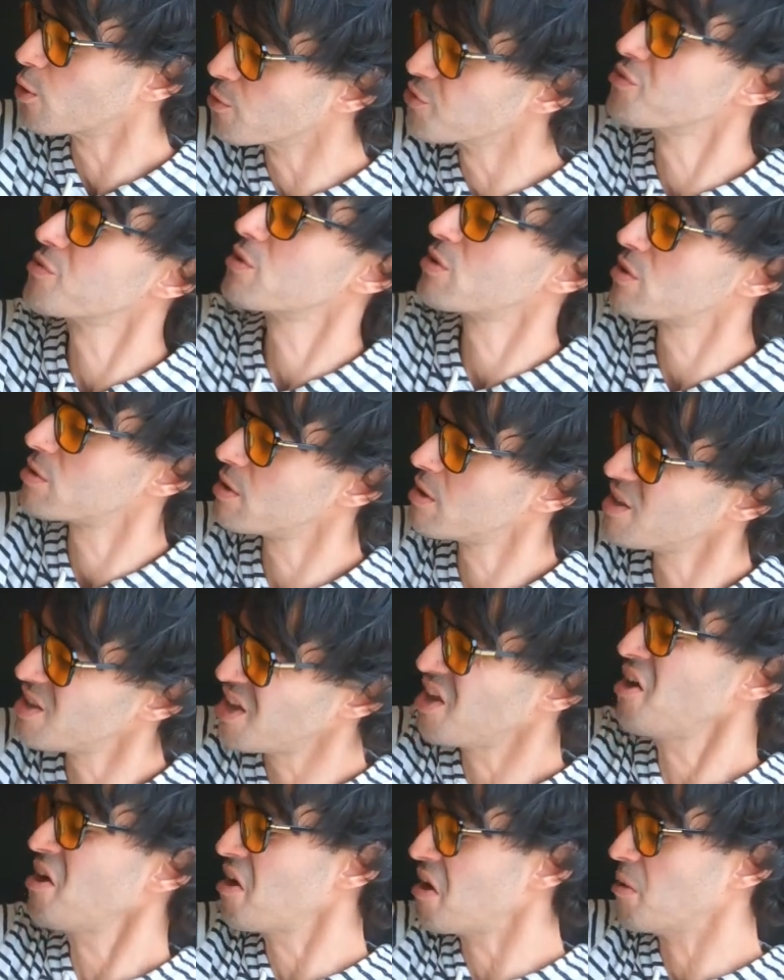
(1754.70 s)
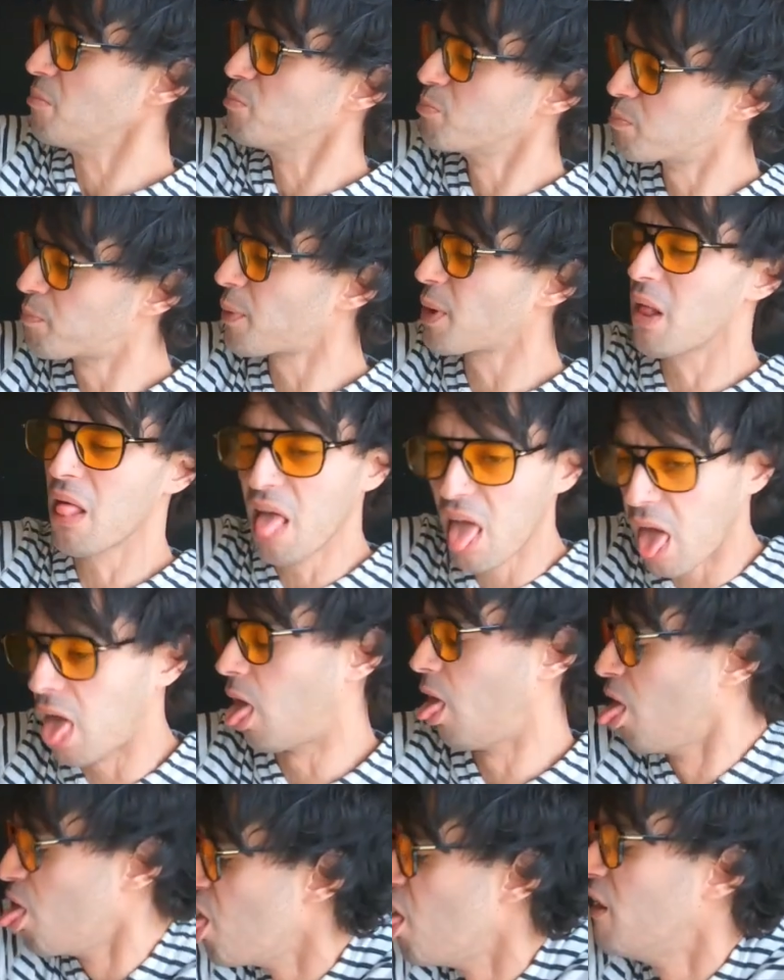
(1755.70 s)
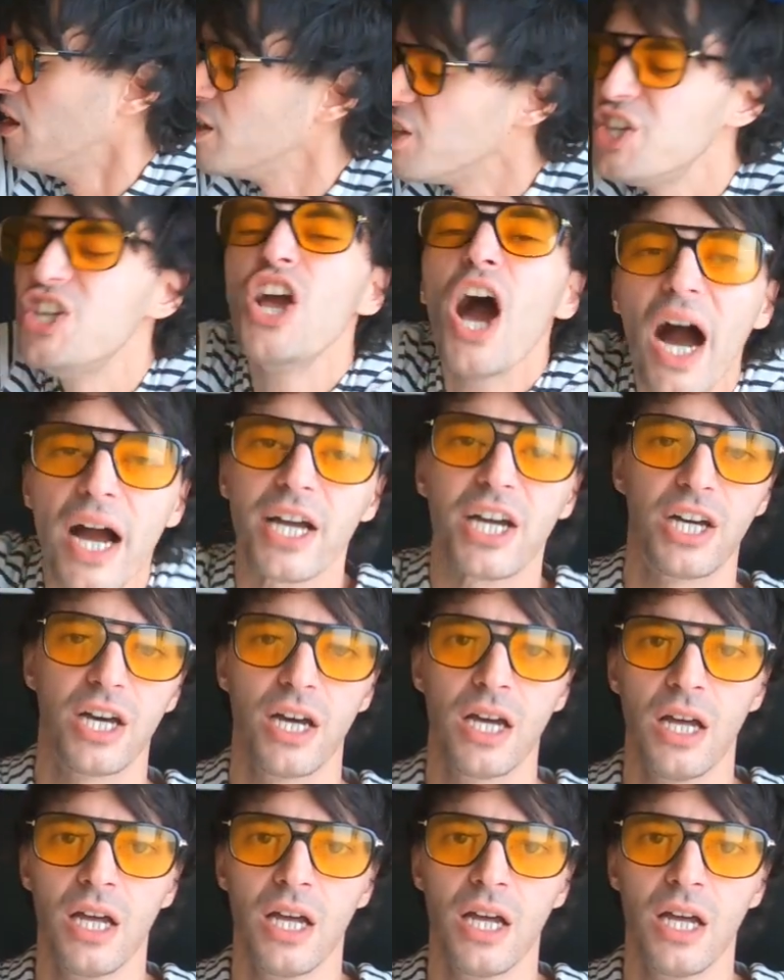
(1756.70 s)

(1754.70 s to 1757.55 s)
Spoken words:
goes, yuck.